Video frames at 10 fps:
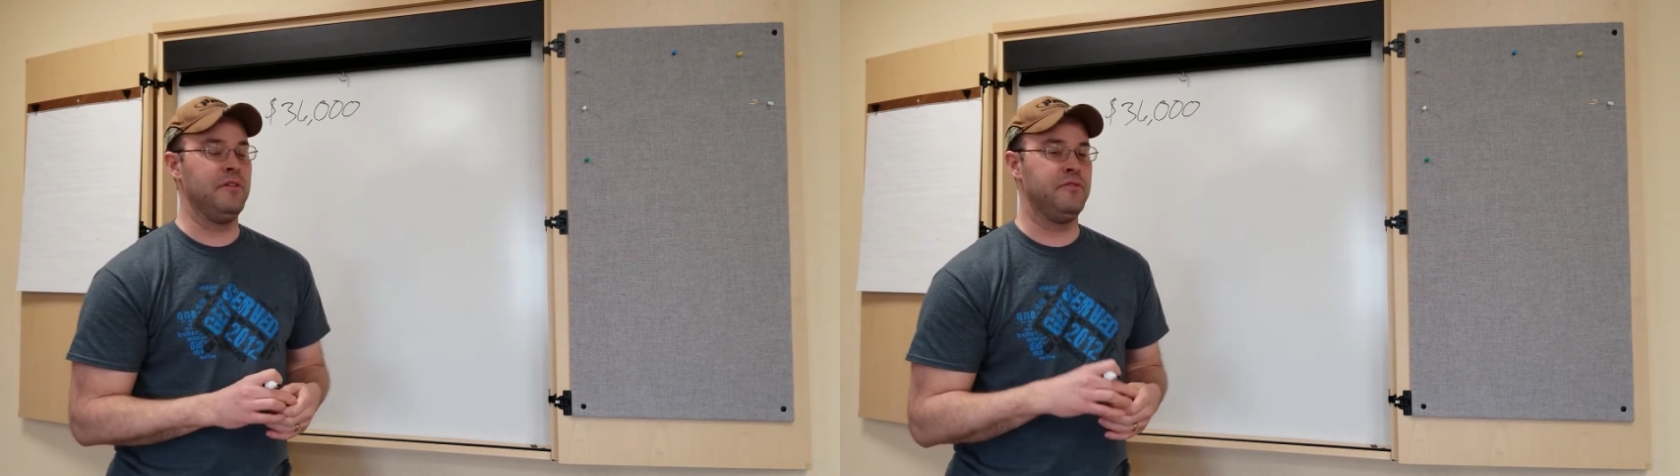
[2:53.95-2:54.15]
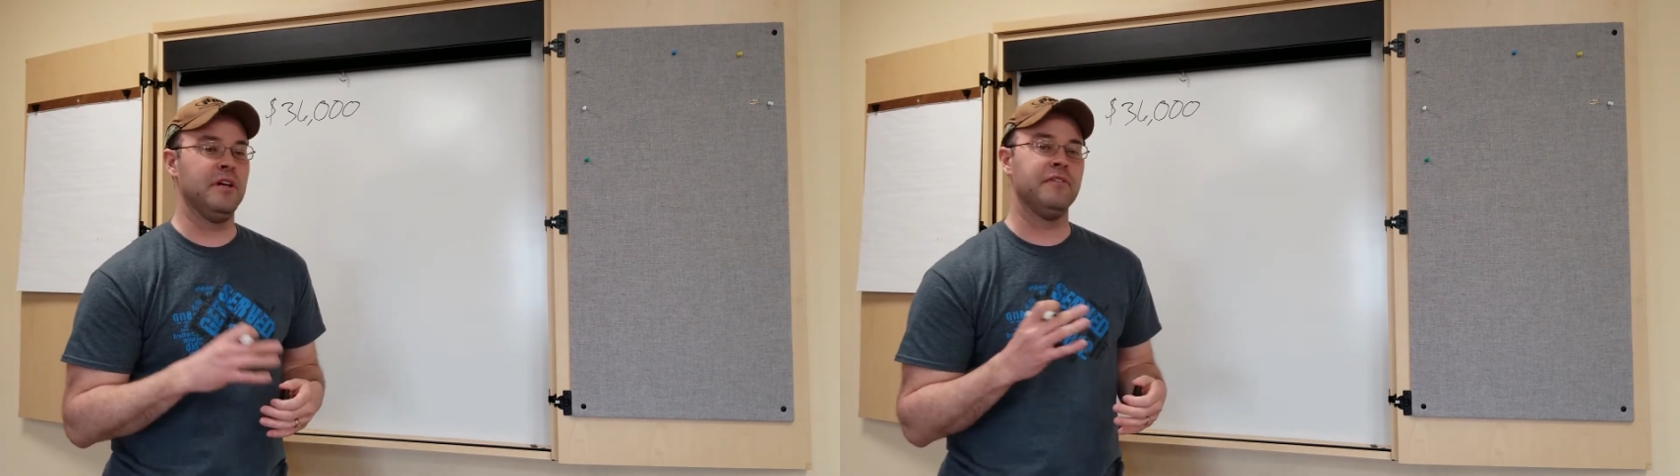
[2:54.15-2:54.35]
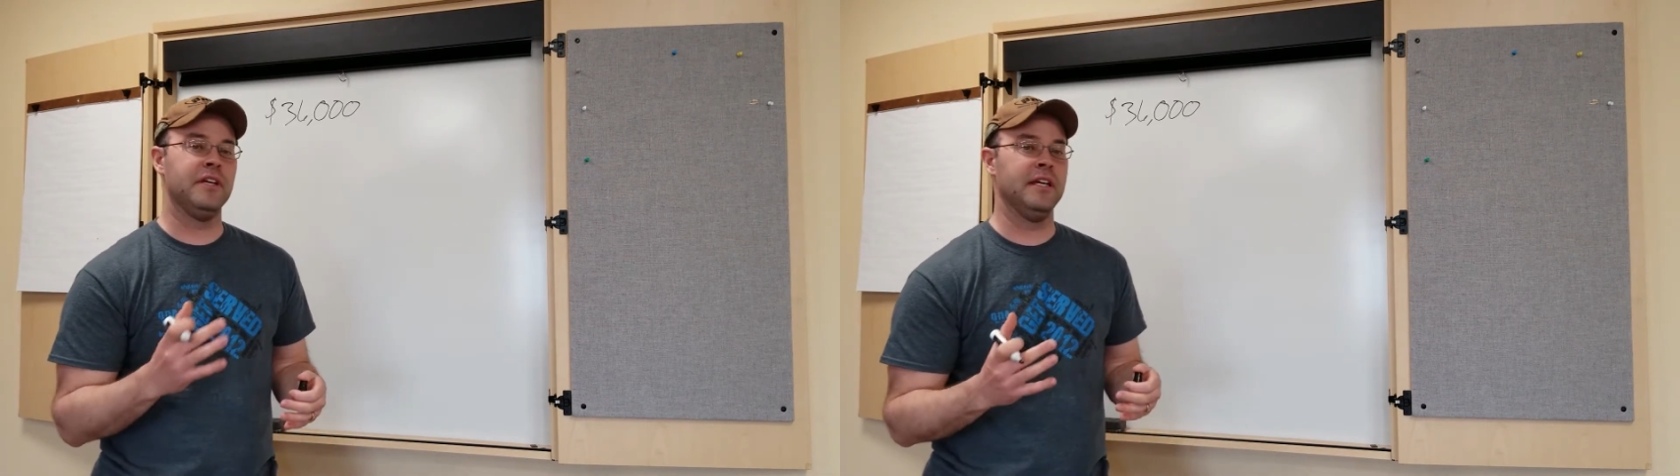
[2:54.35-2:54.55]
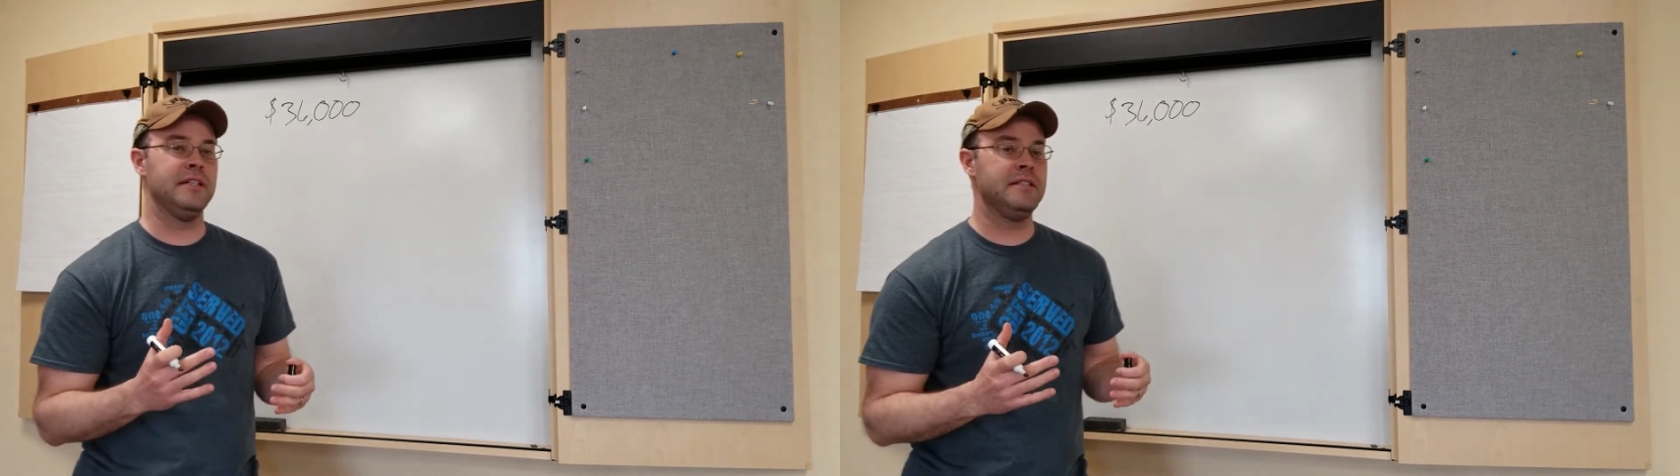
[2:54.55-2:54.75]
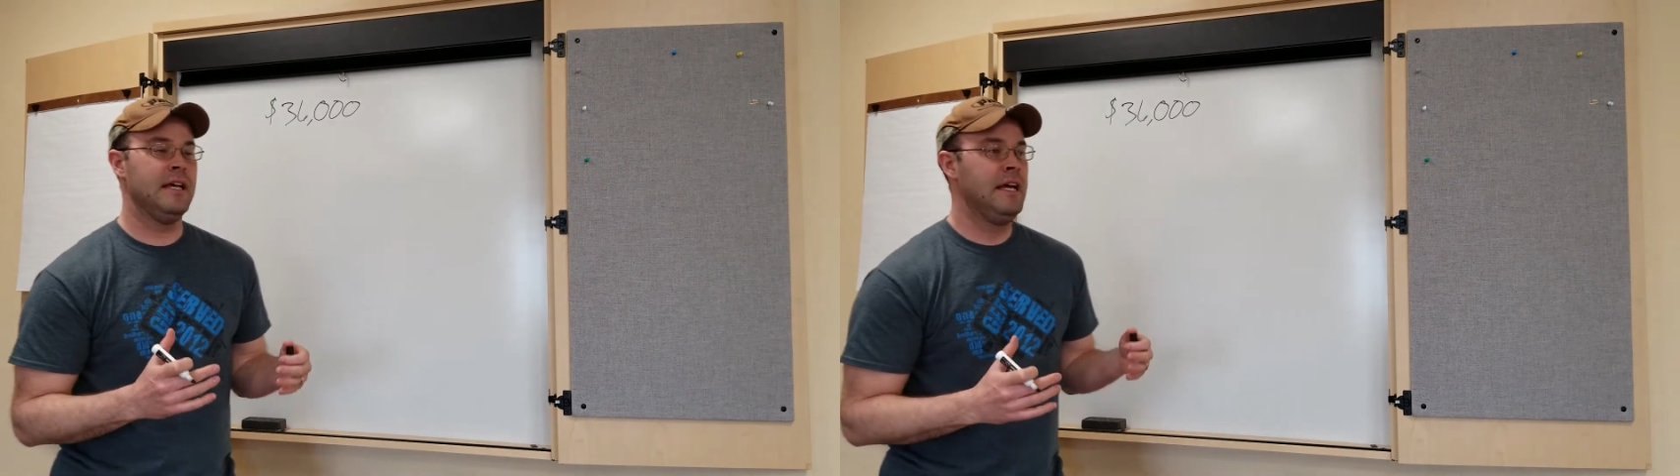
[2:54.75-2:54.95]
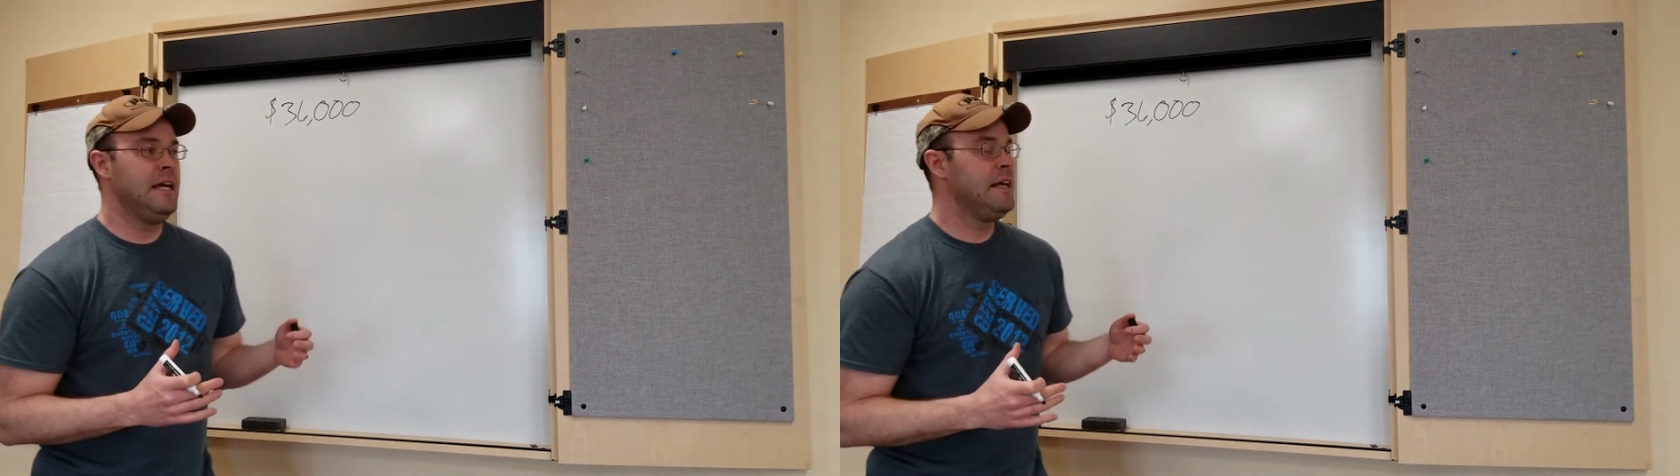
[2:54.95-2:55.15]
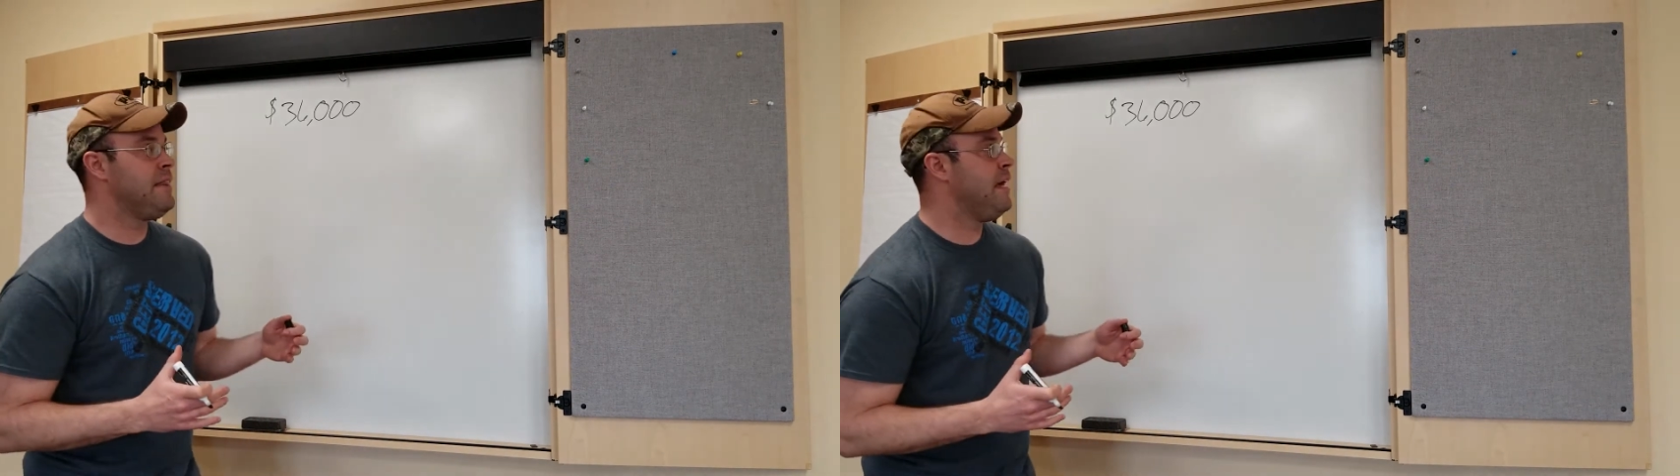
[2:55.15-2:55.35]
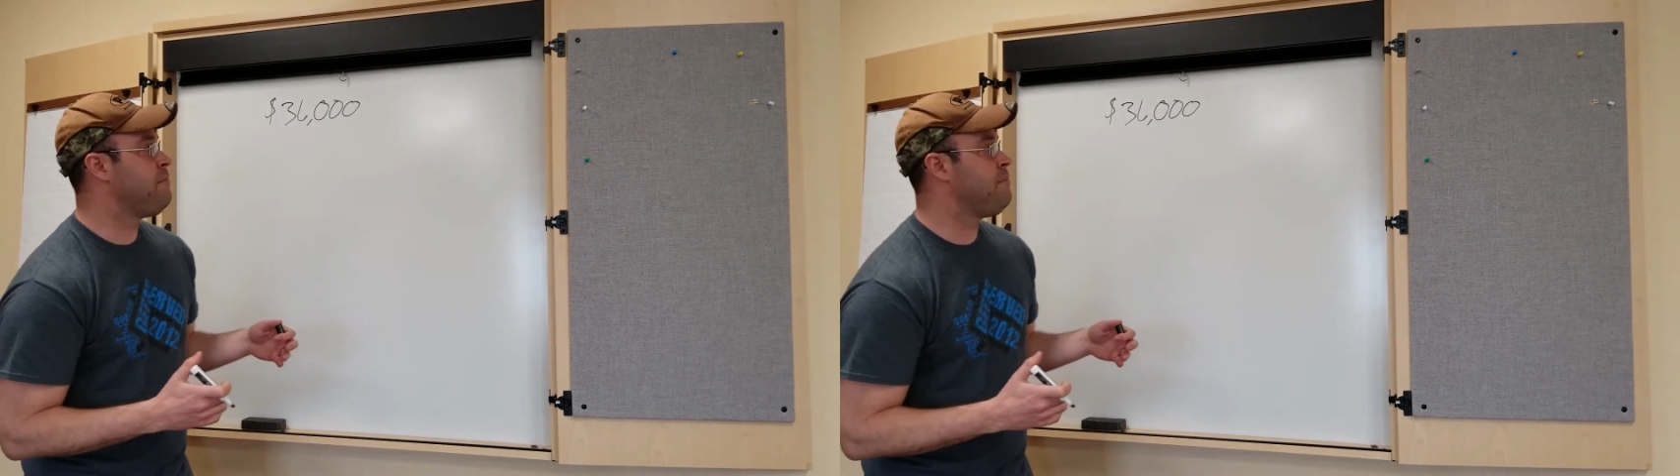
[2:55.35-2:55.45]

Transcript: If you have kids, then